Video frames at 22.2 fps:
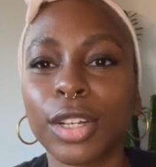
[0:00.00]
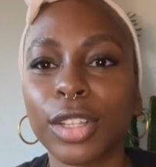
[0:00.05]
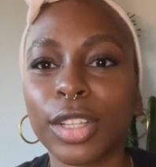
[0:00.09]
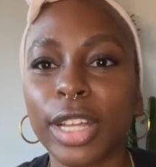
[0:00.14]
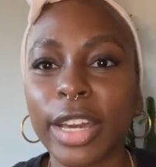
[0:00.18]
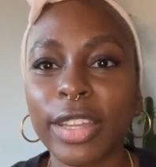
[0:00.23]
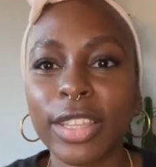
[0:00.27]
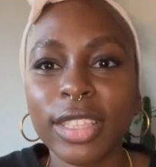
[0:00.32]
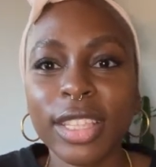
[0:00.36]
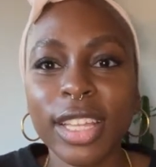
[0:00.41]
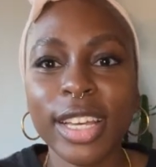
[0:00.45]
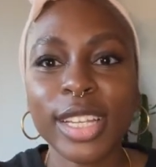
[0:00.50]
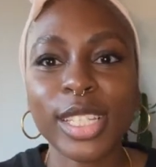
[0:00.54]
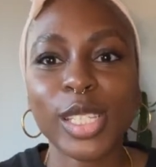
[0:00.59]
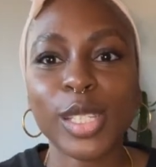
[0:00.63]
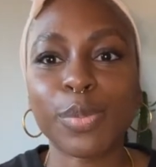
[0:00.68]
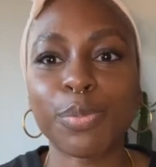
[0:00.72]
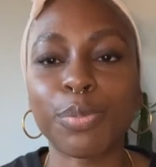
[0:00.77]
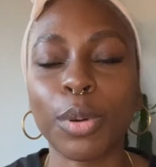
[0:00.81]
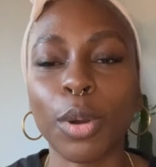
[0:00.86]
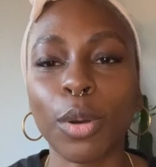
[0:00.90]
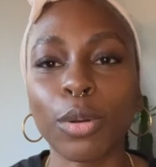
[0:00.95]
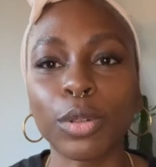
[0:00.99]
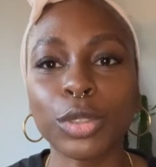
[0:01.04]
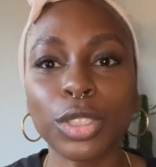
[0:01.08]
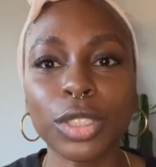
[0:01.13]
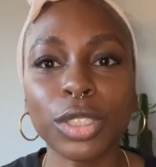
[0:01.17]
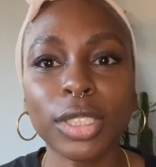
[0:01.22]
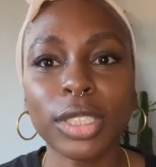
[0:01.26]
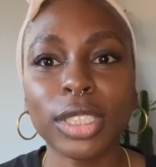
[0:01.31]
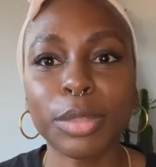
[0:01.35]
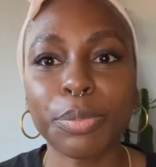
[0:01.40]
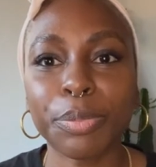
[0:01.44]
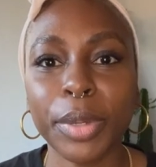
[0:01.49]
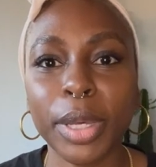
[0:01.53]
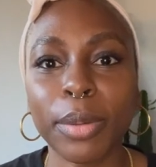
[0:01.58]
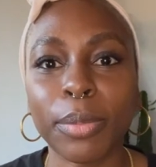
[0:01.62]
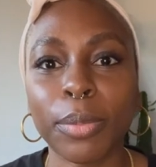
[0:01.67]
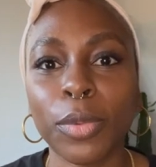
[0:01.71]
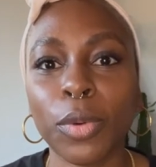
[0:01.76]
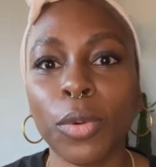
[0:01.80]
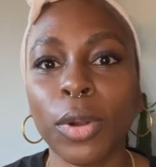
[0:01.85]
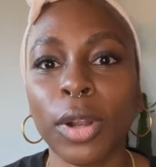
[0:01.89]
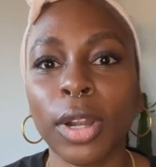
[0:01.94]
I think the exposure is a bit
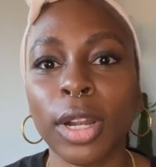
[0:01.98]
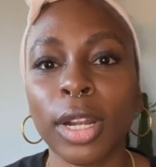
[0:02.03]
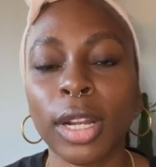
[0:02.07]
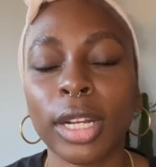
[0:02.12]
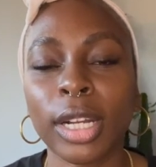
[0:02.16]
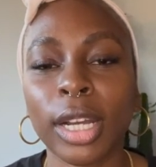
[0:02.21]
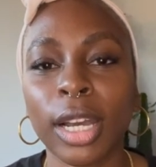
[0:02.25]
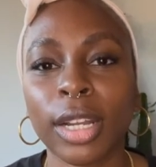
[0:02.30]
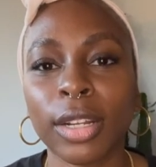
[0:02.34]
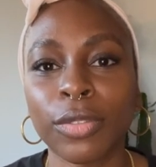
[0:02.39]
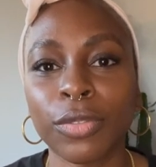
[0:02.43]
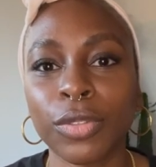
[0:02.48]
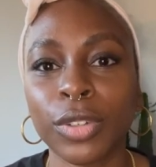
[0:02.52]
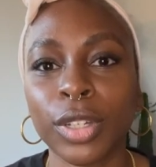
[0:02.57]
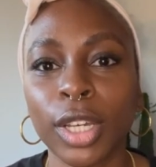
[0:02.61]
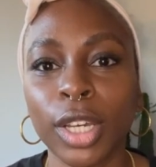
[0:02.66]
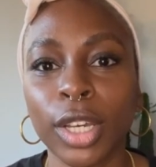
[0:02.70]
more kind of